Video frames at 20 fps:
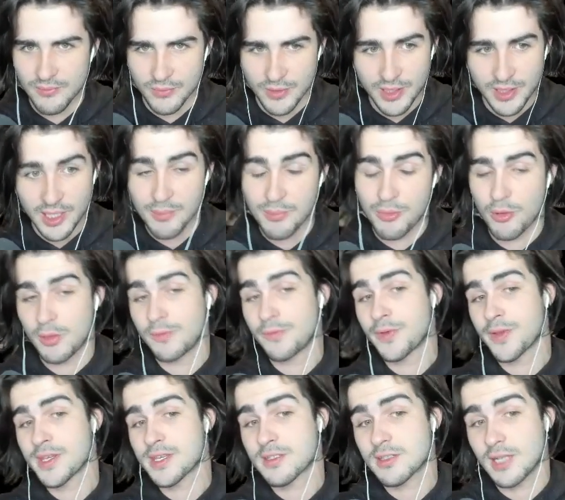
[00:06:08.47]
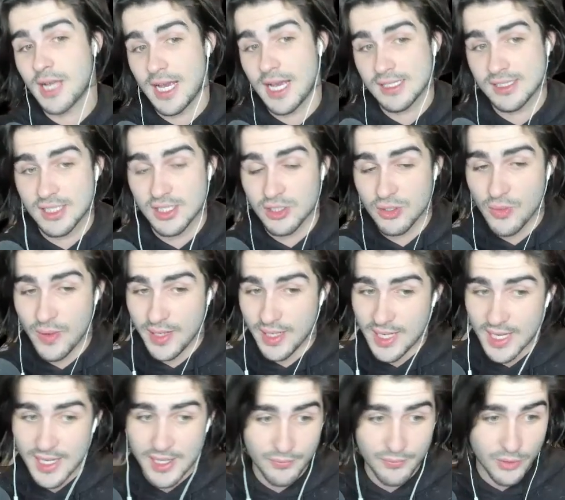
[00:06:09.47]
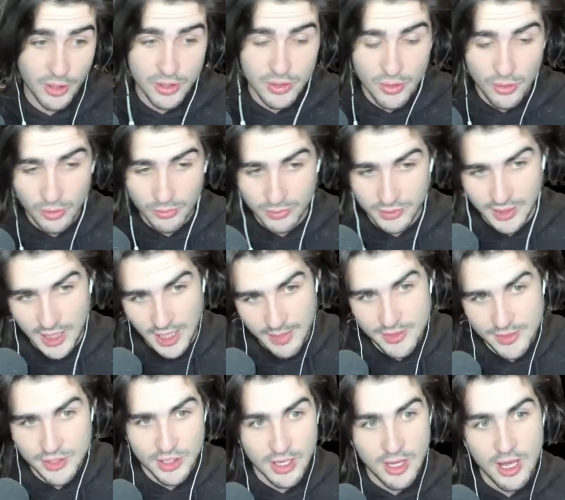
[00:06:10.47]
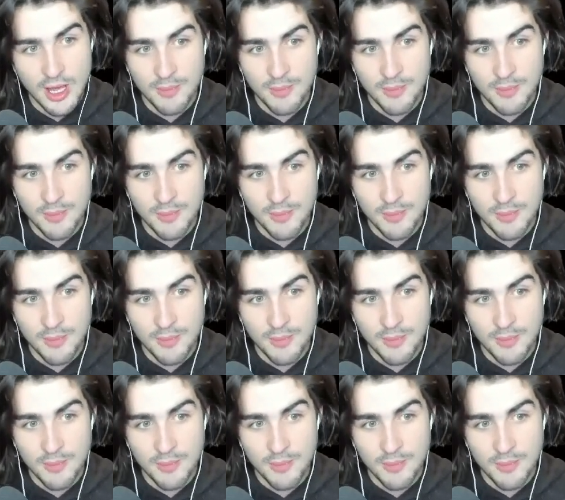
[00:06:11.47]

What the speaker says: really important for this class to do any kind of good notable damage.